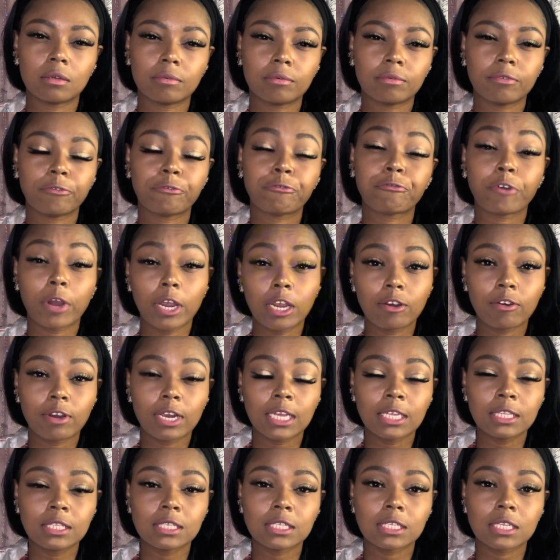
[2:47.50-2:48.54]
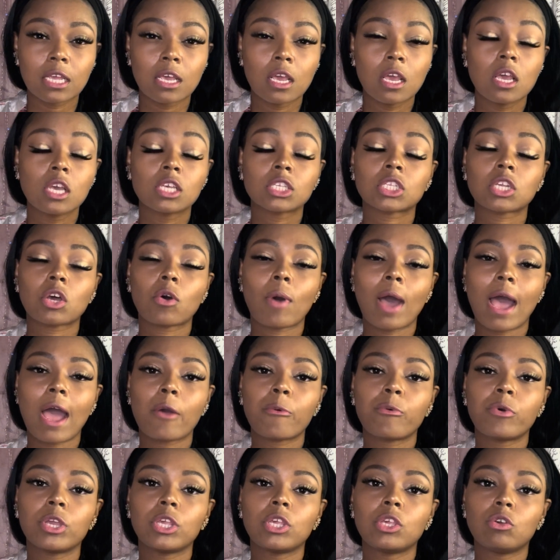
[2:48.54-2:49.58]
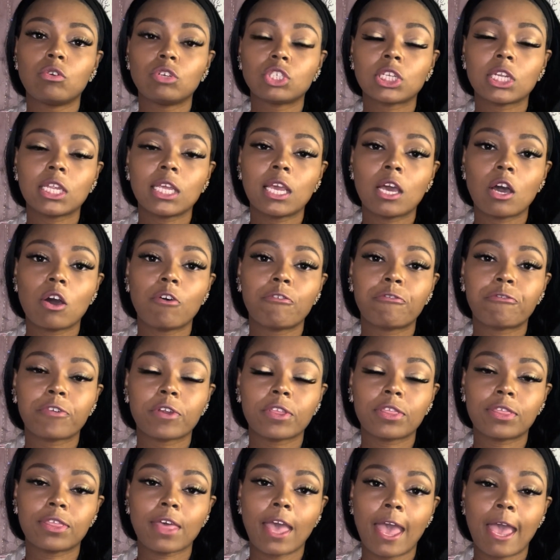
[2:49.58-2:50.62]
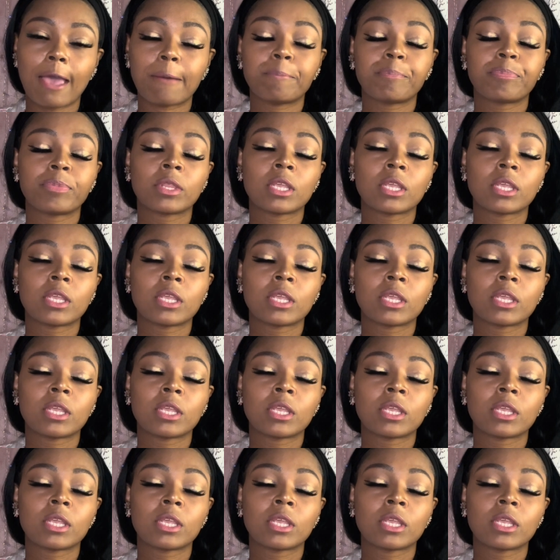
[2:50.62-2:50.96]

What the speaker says: fragrance, so I would usually go for that.